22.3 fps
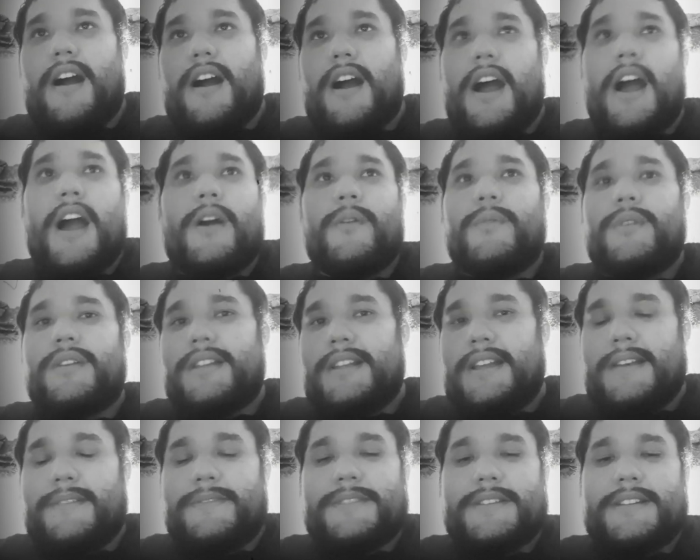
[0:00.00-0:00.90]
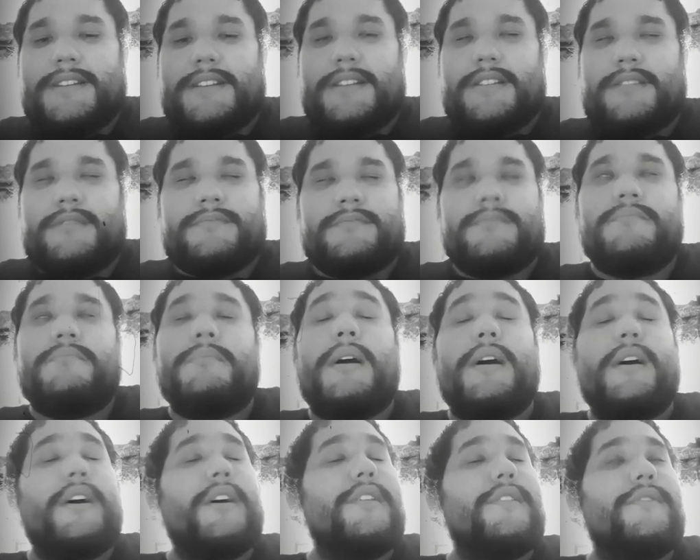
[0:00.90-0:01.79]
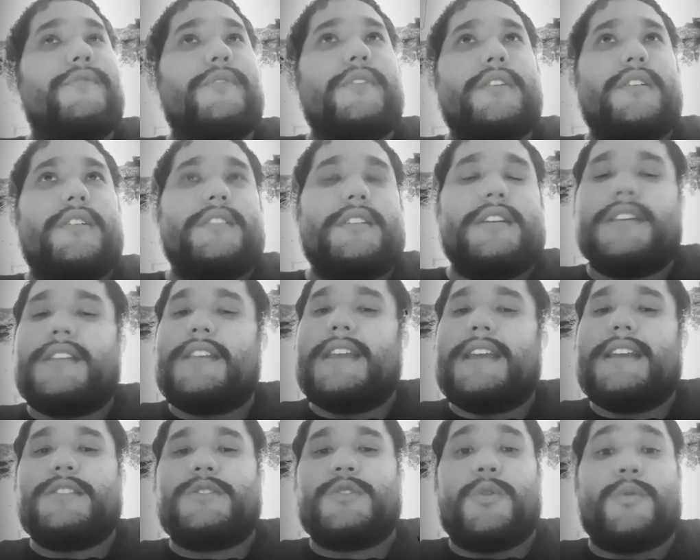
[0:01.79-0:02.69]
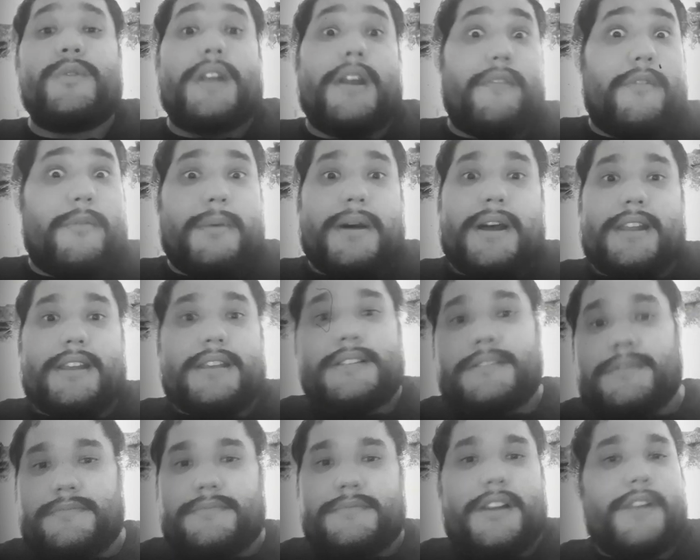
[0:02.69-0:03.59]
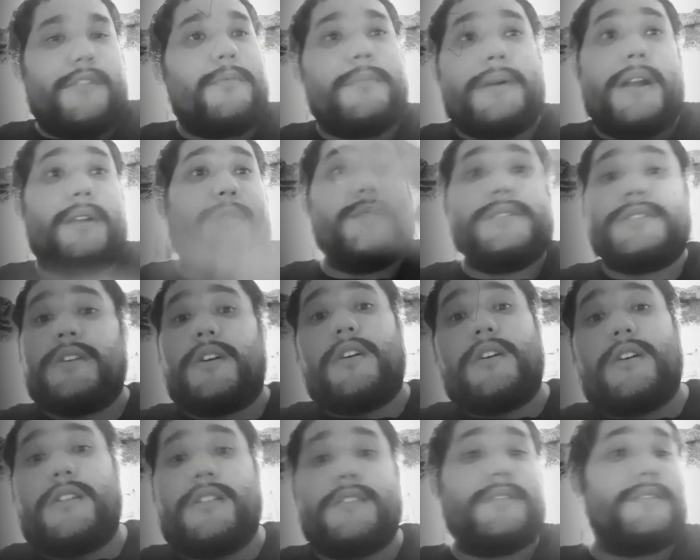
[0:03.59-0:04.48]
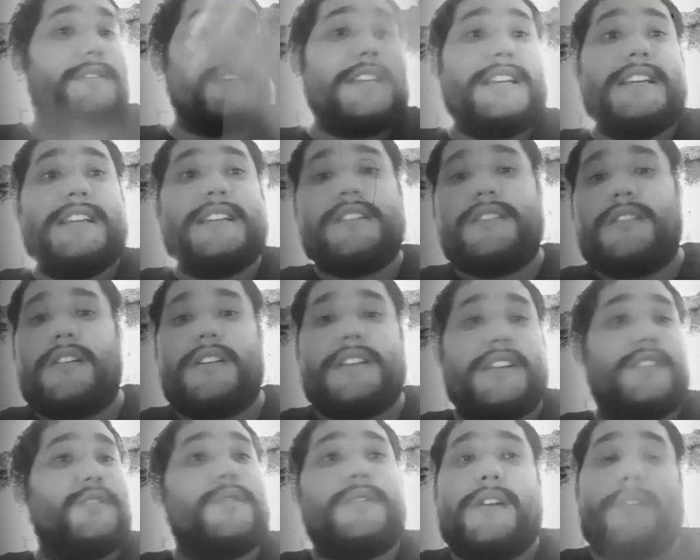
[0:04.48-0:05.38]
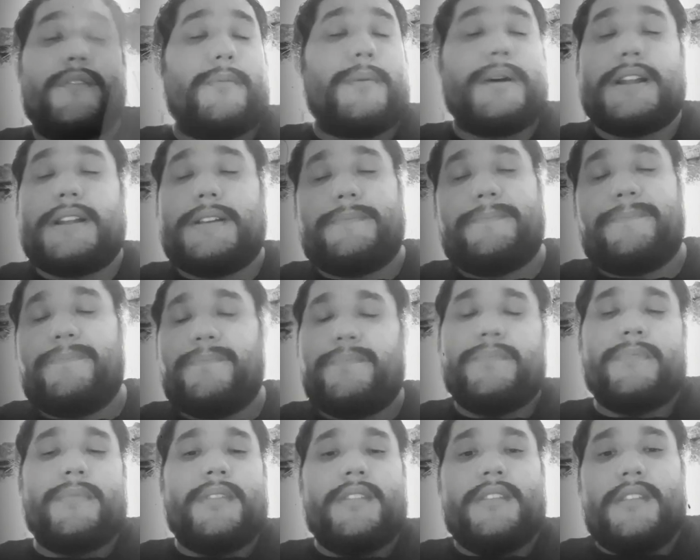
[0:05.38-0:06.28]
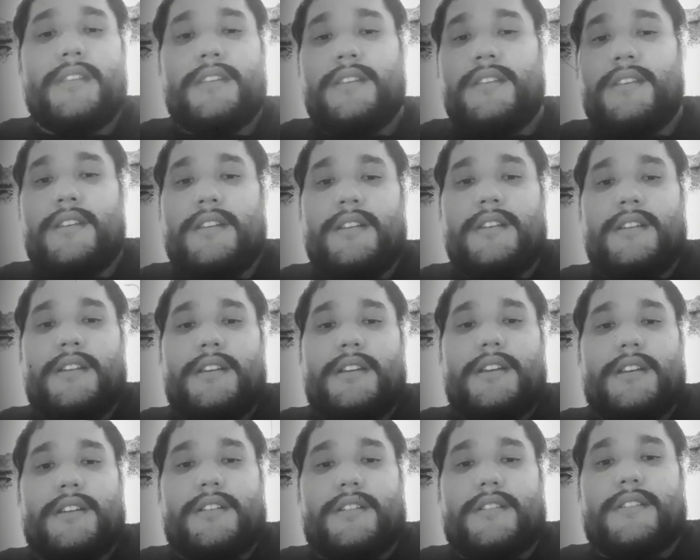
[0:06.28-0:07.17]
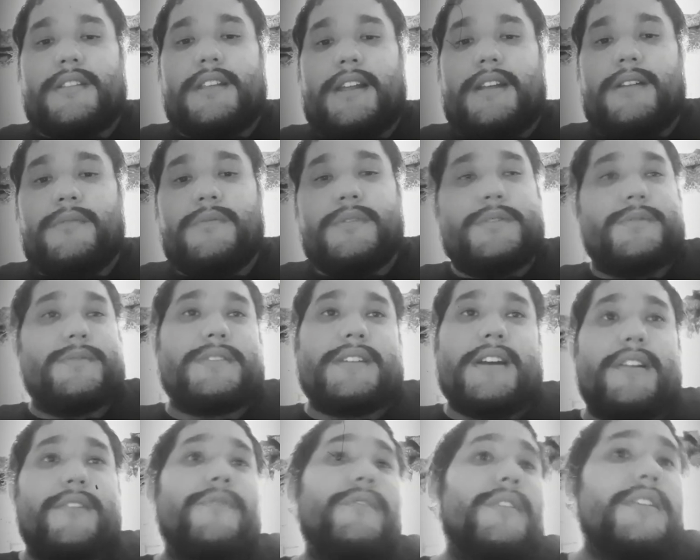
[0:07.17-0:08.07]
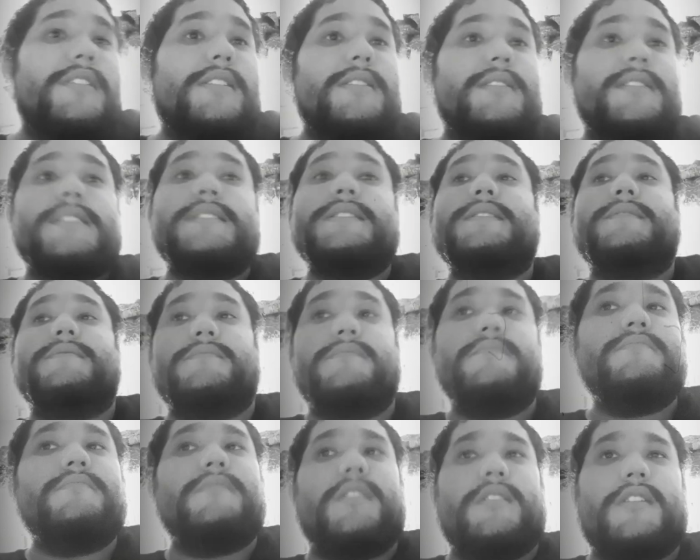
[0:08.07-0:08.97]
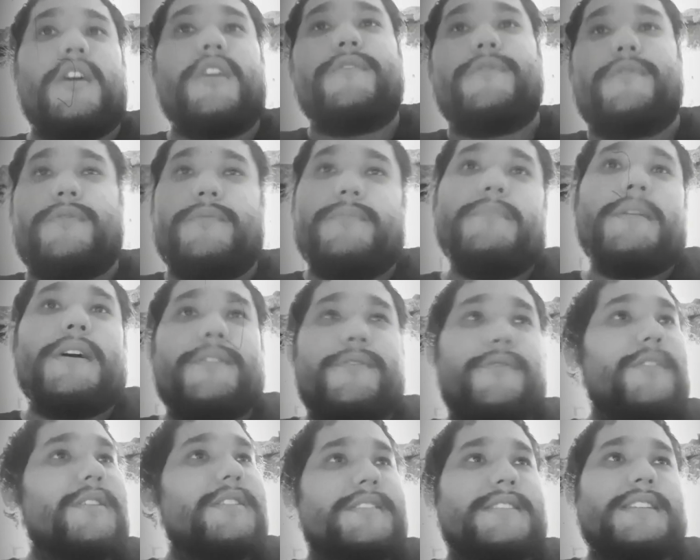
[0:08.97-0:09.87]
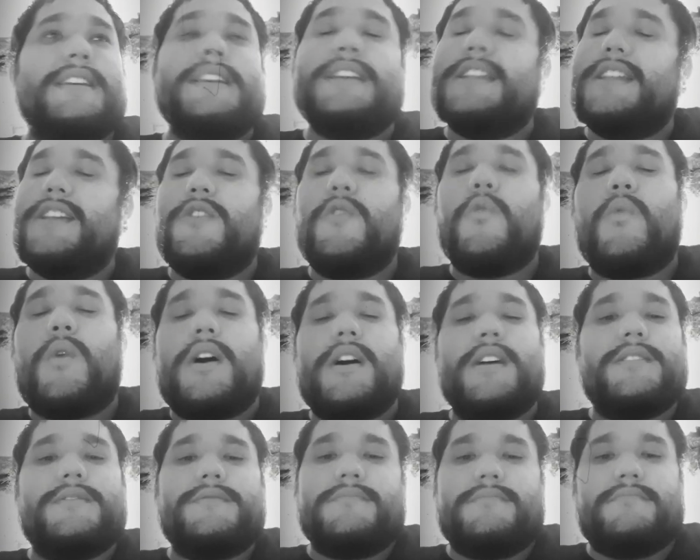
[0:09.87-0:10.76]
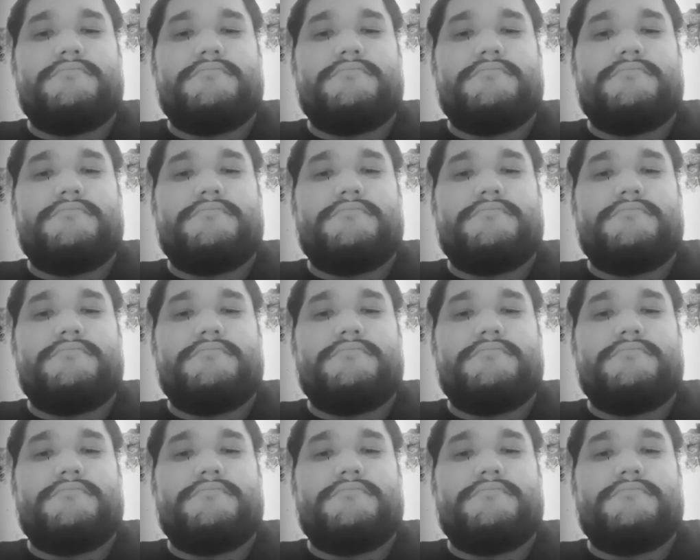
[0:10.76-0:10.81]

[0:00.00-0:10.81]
I wouldn't have said none. My other friend, on the other hand, told everybody. Everybody we saw, seen, and all, he told everybody. And all that, which was kind of fucked up because my friends said he didn't want